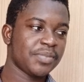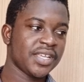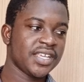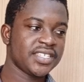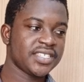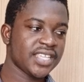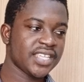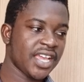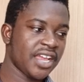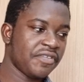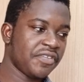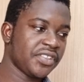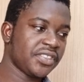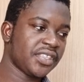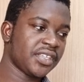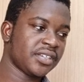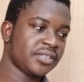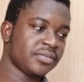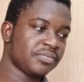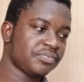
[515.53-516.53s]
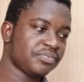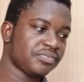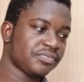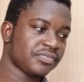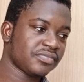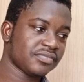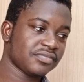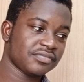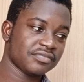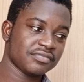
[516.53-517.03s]
everything,
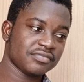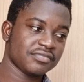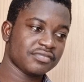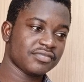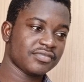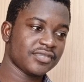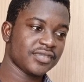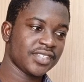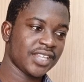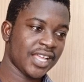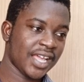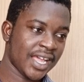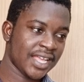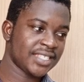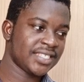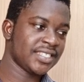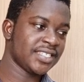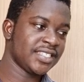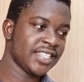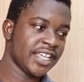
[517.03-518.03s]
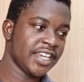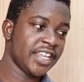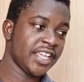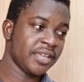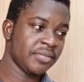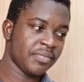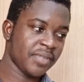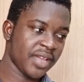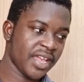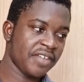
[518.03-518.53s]
as in the name,
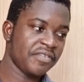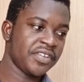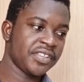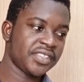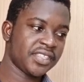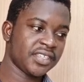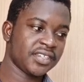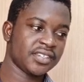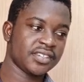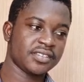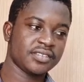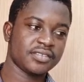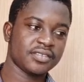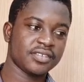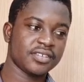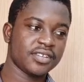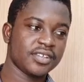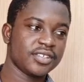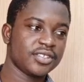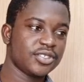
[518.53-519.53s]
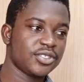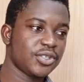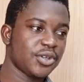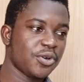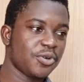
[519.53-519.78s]
everything. So,